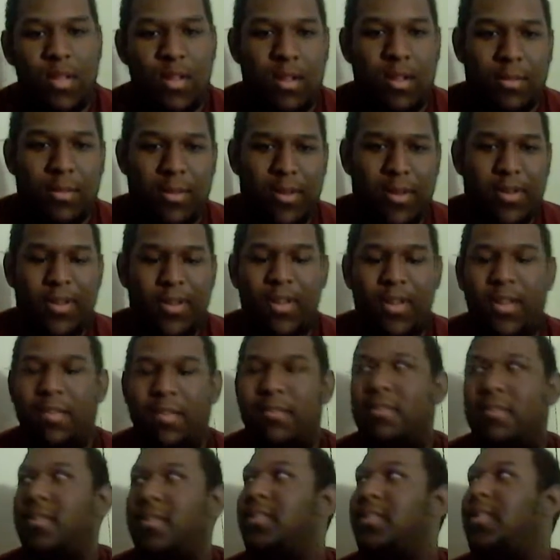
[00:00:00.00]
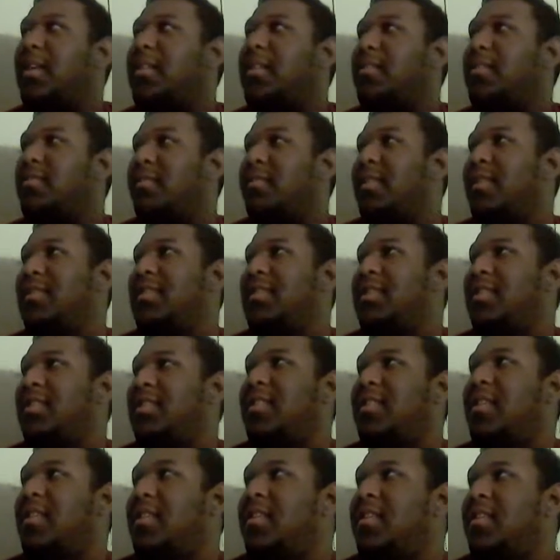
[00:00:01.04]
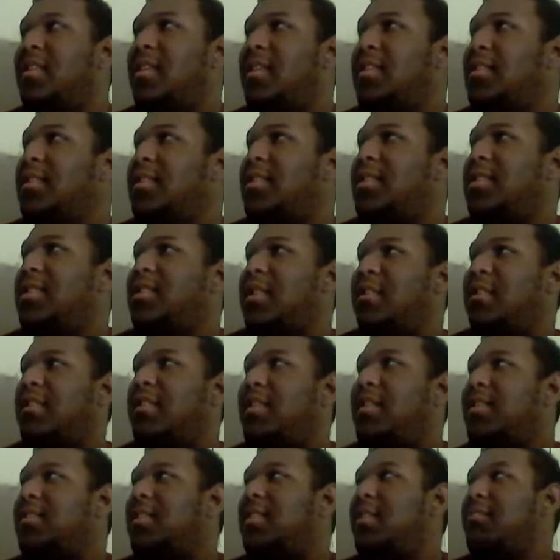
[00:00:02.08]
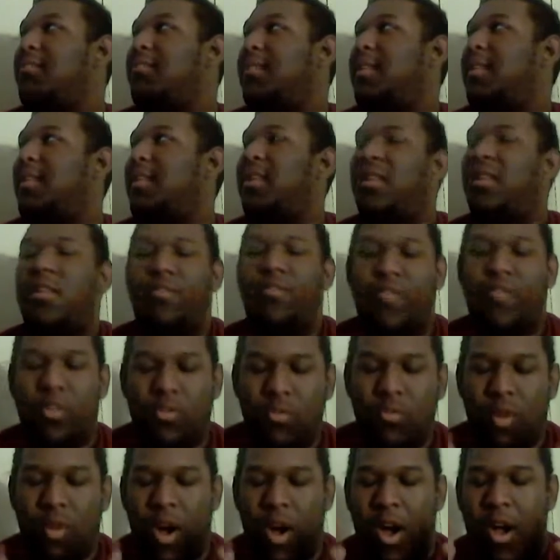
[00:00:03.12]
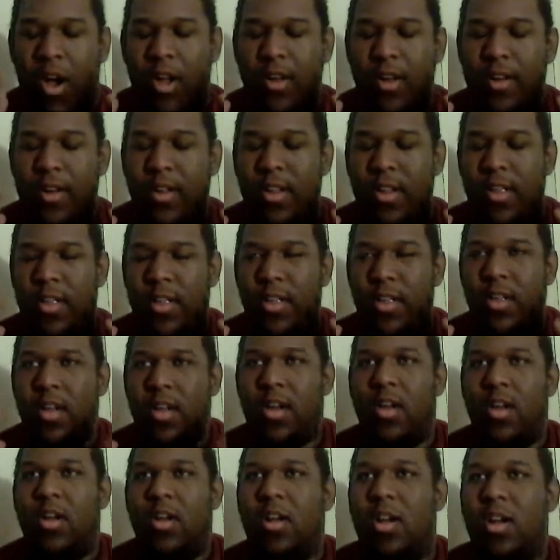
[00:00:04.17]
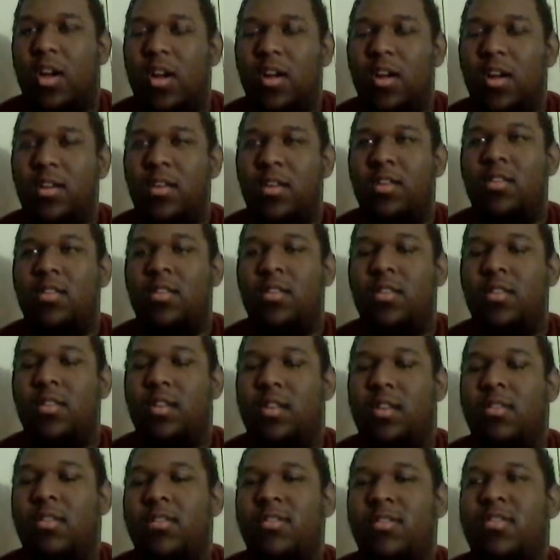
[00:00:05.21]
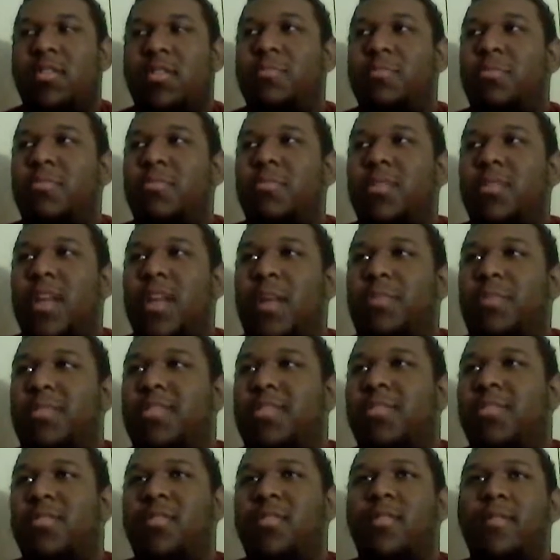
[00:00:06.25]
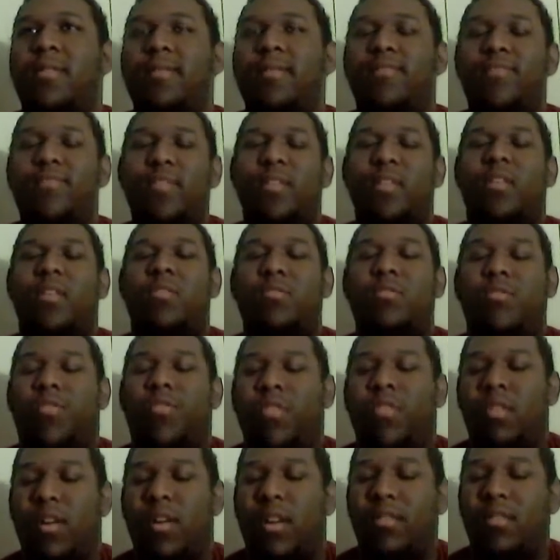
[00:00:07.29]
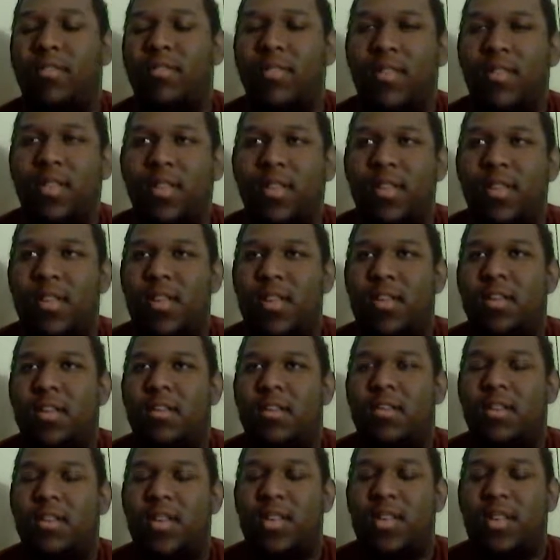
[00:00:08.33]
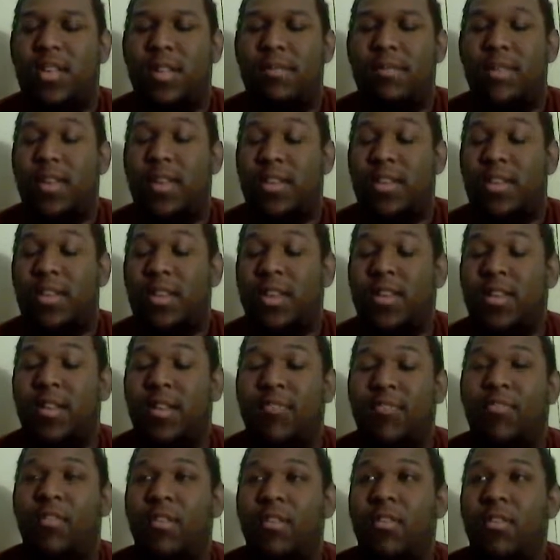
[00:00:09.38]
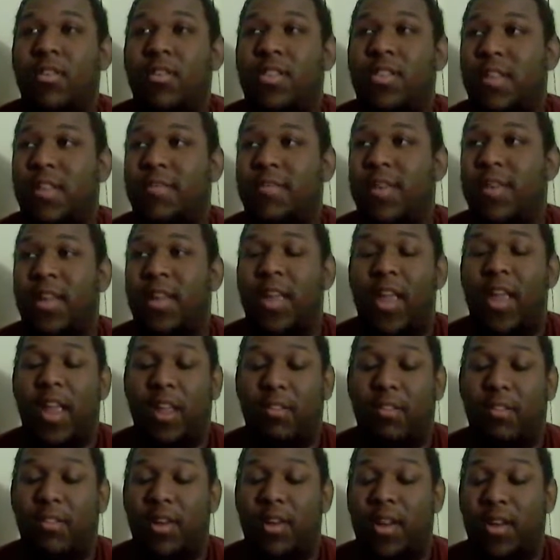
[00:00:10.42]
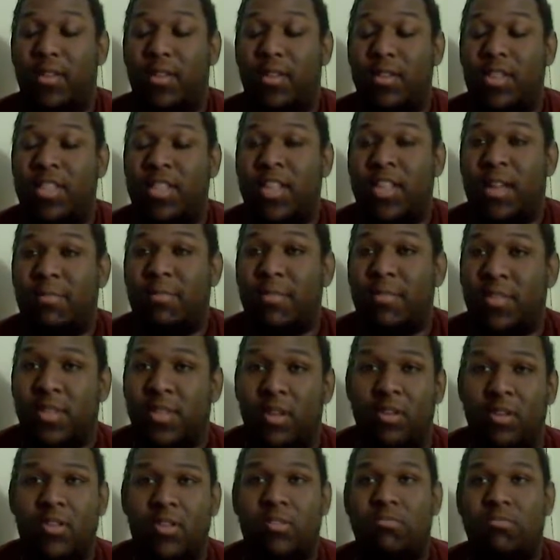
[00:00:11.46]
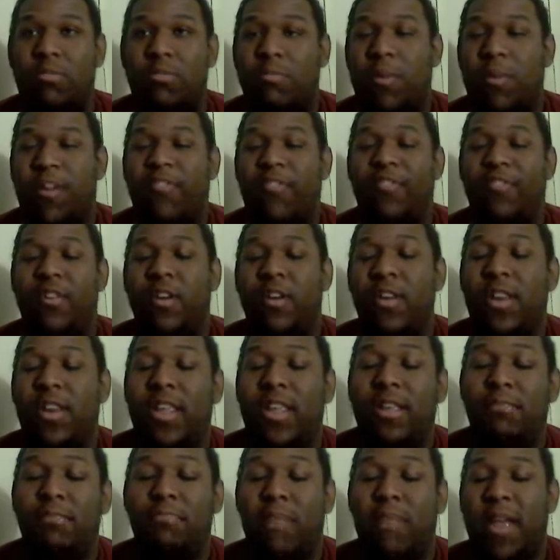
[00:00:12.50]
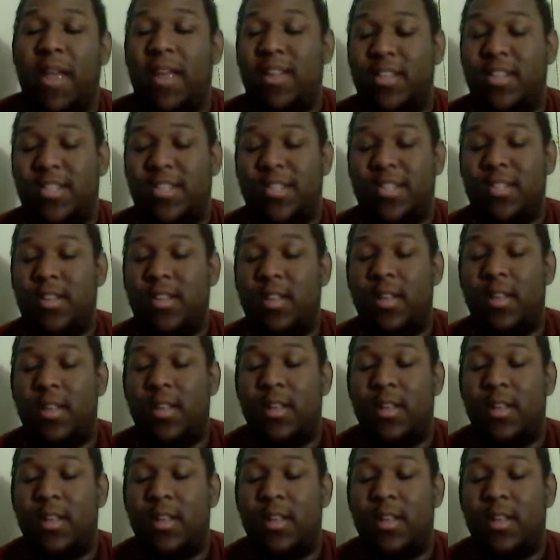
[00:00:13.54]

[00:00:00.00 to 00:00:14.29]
Hope you enjoy, everyone. Thanks for watching. And this is Sellavin giving my latest view on Naruto Shippuden episode 476 and 478 right now. These episodes were by far the best.